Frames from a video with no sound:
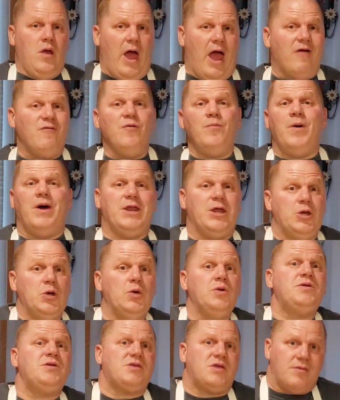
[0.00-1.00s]
everybody
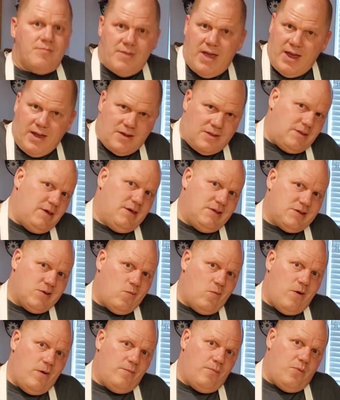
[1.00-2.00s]
used to make these at
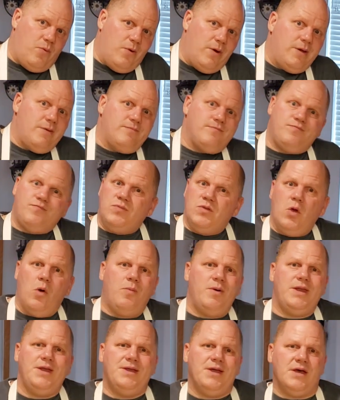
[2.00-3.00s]
one point.
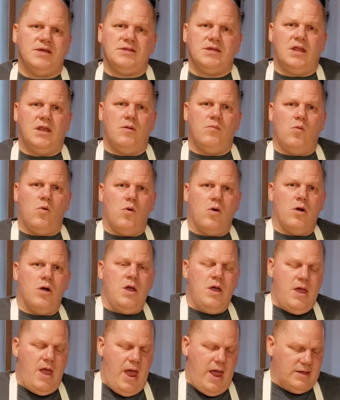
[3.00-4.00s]
Nobody does anymore.
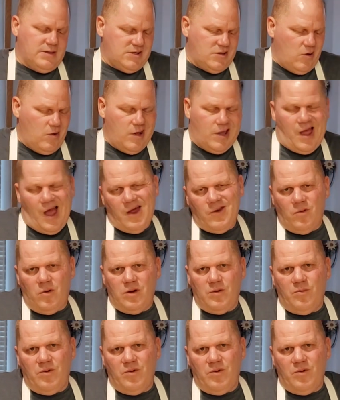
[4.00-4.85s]
And so I kind of want